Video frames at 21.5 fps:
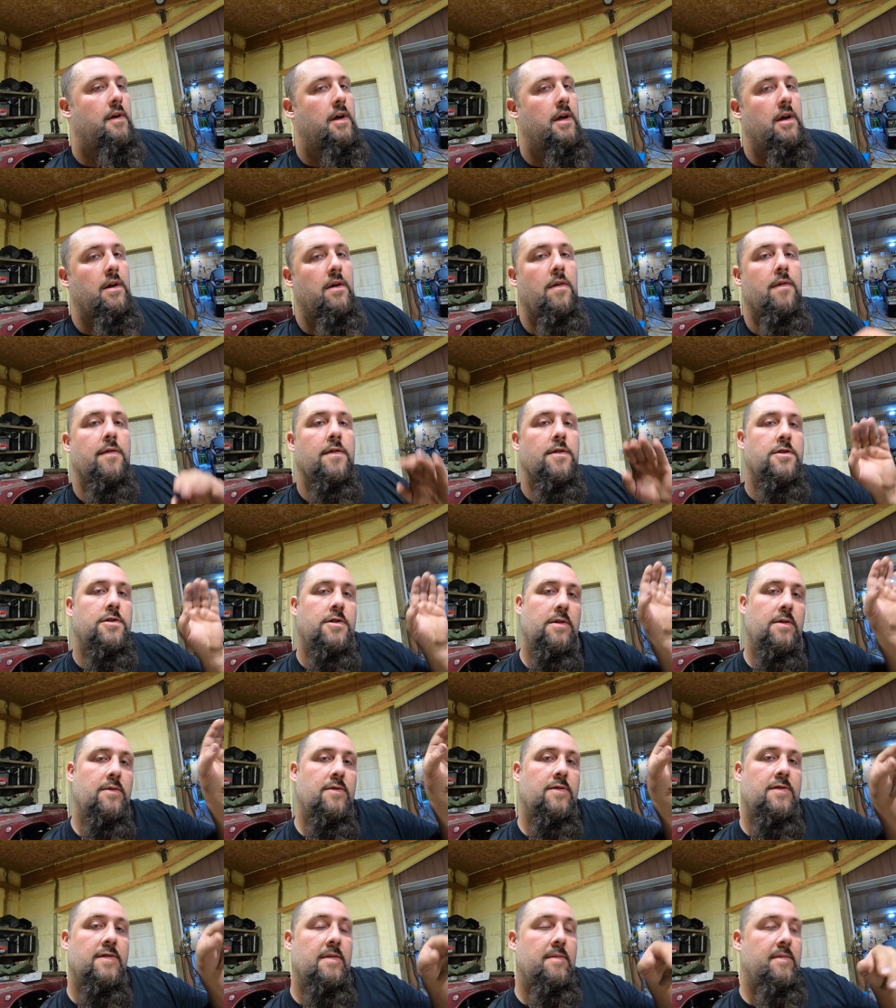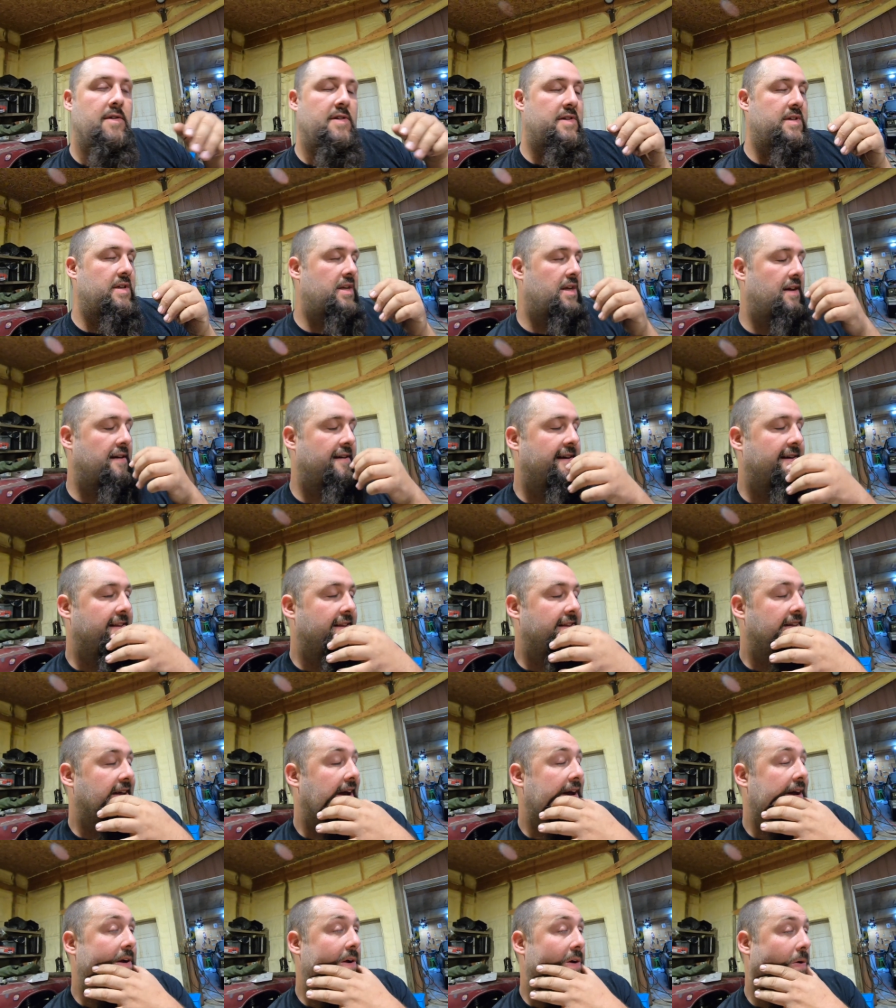it overshoots. And we've seen it on
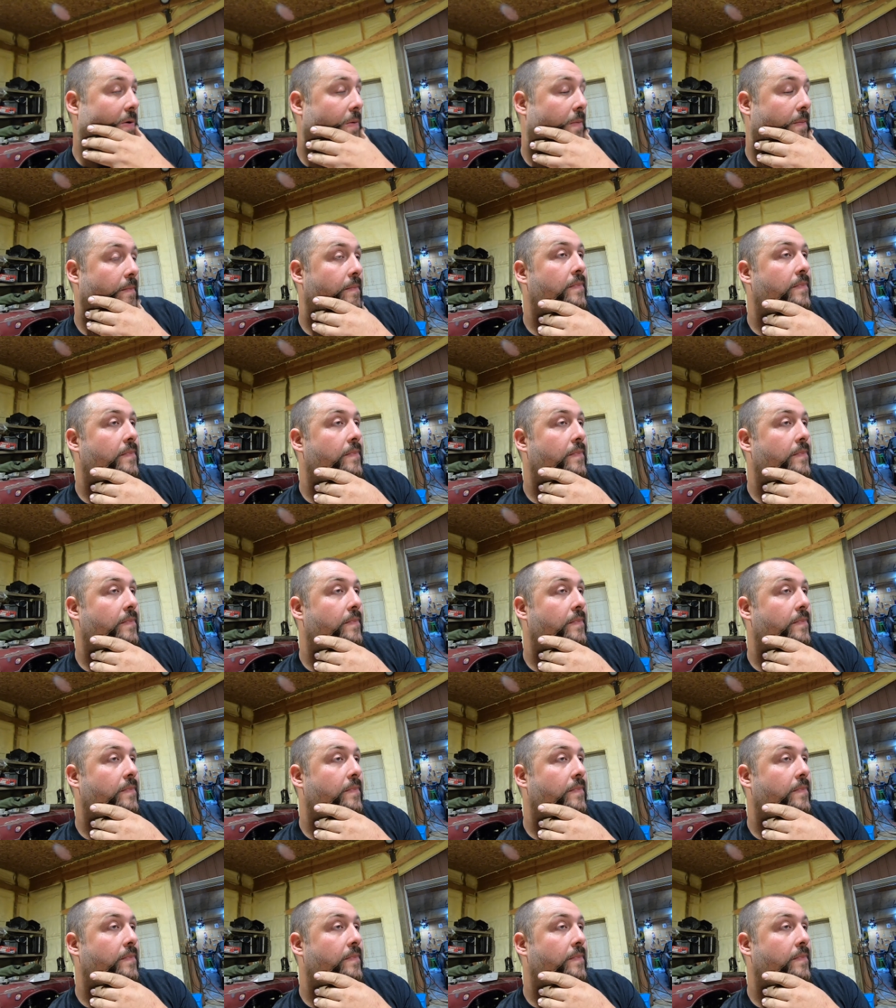the dyno.